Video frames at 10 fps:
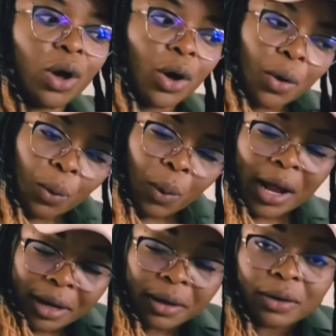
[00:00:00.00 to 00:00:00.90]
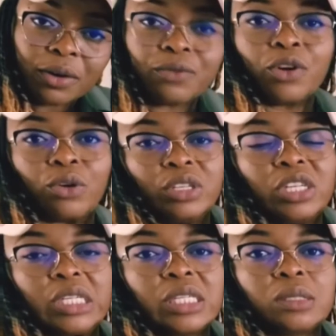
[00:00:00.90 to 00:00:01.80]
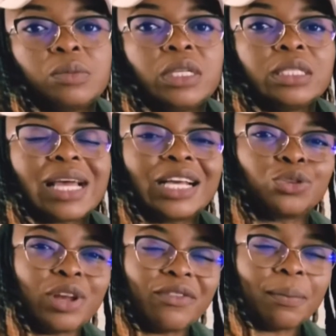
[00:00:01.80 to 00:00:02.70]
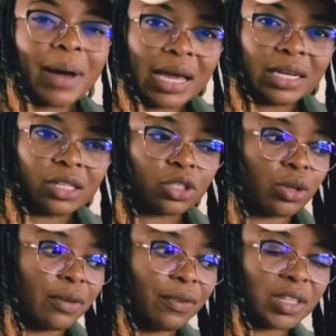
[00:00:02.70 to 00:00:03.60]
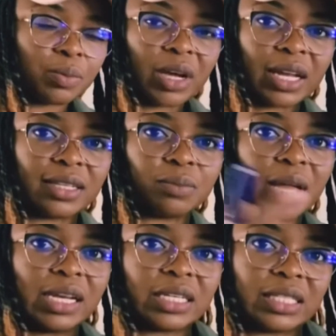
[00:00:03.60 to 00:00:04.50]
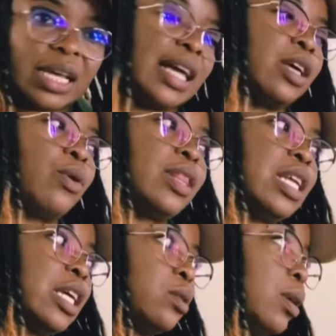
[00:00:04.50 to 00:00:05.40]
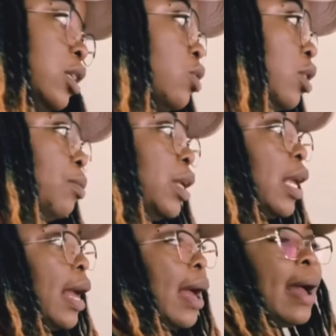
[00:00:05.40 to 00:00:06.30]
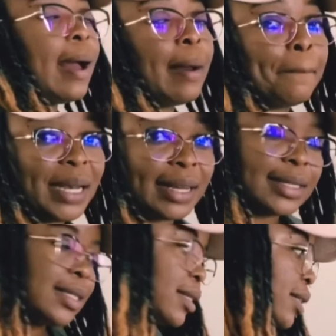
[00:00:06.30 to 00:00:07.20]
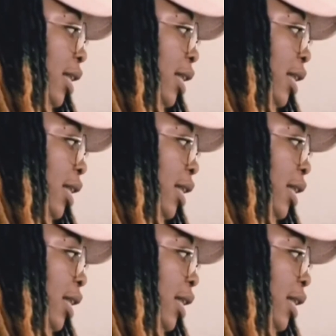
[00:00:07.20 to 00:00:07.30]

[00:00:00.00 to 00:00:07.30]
one of the conditions means I should have a minus. So the first bracket is minus, the next one is going to be a plus. Then we